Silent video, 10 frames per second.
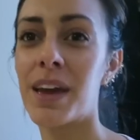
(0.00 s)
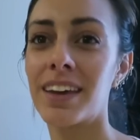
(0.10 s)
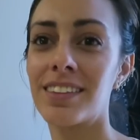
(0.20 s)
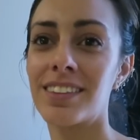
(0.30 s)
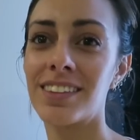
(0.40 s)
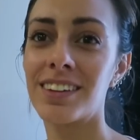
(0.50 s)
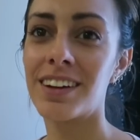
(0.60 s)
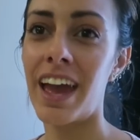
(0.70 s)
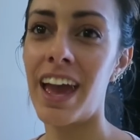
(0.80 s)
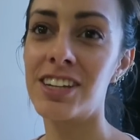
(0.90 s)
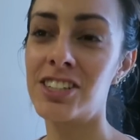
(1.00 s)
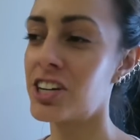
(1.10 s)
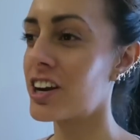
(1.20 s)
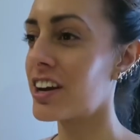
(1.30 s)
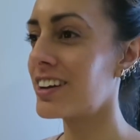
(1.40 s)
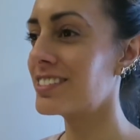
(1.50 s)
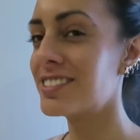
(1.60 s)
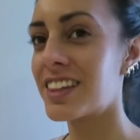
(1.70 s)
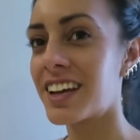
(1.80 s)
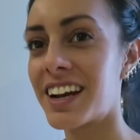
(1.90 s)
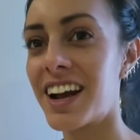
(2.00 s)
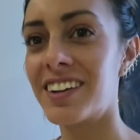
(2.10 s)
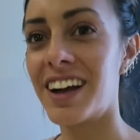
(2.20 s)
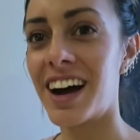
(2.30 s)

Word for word: Smith, Ed Sheeran, thinking out